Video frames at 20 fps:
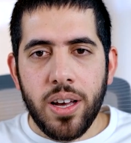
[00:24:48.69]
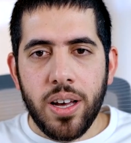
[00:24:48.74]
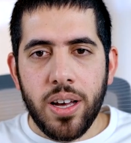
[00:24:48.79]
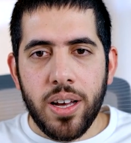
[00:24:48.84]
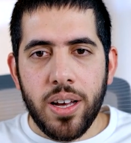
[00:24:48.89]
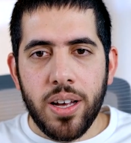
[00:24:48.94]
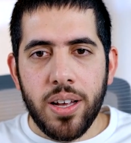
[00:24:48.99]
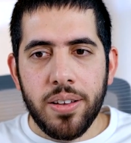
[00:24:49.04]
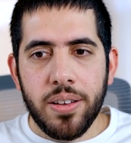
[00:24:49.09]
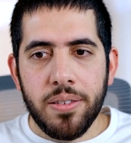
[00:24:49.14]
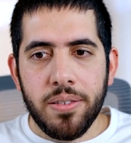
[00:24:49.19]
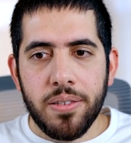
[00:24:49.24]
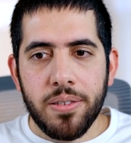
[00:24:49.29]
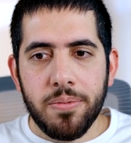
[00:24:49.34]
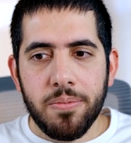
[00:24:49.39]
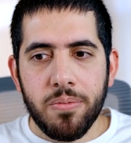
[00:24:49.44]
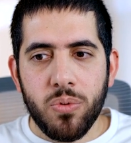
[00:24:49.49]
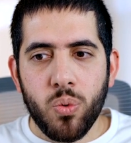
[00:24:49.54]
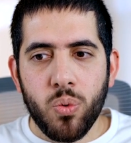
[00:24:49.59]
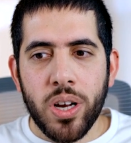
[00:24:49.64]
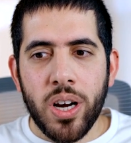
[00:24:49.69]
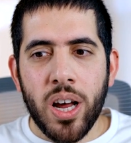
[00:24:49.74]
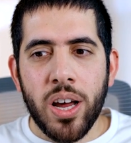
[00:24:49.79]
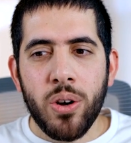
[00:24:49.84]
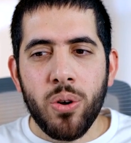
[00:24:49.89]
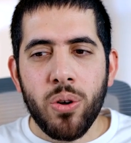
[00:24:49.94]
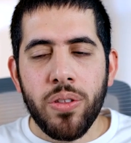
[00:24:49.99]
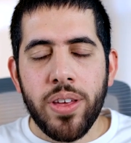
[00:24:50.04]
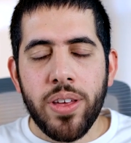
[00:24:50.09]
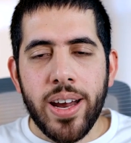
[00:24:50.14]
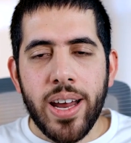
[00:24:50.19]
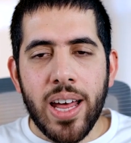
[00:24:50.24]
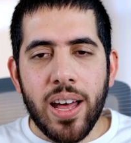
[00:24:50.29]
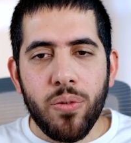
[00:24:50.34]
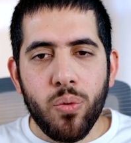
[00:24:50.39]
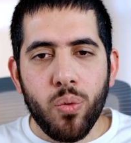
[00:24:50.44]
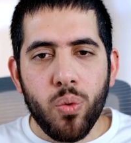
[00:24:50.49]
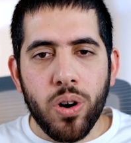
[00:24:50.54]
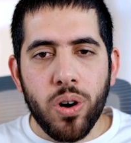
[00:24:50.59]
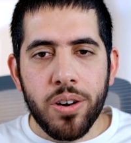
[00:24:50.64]
And when I know that I
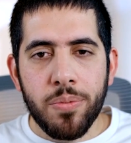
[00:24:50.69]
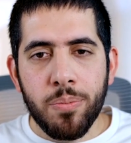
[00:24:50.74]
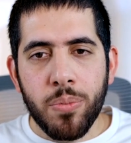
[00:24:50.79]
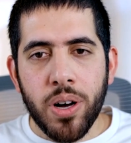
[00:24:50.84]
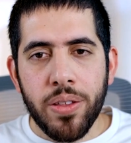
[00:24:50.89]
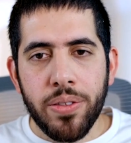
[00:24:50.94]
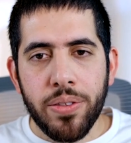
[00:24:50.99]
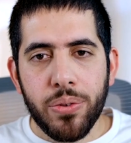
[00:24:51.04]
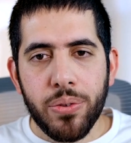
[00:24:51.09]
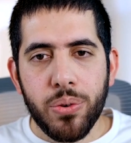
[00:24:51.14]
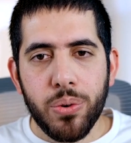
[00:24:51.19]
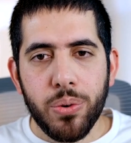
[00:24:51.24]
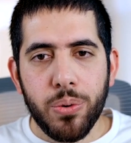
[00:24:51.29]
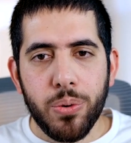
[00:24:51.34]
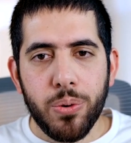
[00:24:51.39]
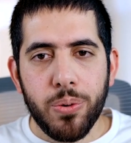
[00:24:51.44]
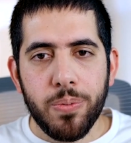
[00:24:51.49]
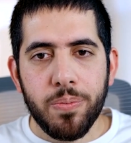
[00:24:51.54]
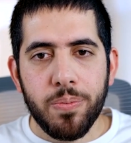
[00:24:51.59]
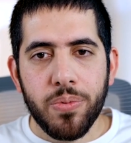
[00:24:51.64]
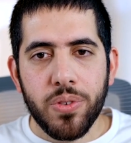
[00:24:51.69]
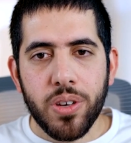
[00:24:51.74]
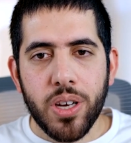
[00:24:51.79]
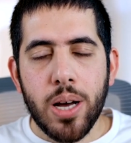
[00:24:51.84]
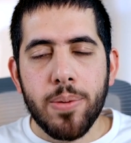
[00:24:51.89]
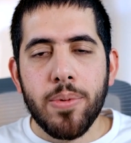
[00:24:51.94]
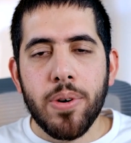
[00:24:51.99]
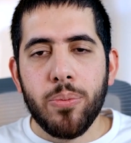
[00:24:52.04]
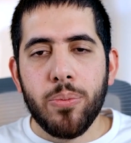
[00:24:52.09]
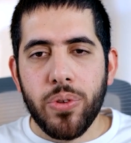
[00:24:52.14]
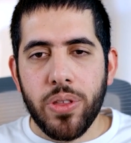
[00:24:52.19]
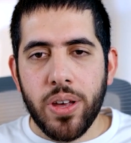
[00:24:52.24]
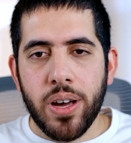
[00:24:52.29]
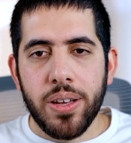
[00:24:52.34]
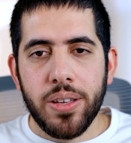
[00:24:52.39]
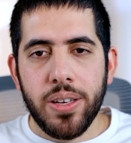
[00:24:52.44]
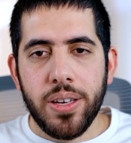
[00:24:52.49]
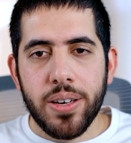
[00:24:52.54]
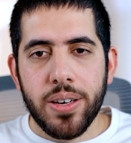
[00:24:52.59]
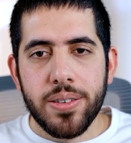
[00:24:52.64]
have one month to come up with
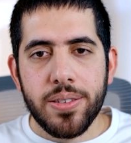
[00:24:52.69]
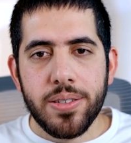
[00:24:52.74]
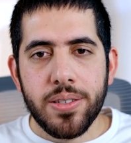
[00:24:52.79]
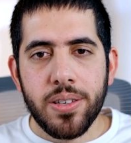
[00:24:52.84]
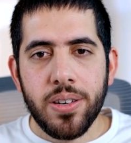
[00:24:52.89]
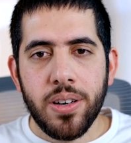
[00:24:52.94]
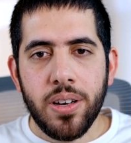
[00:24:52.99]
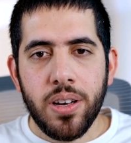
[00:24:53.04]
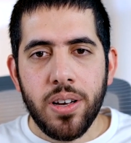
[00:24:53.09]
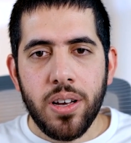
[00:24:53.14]
ideas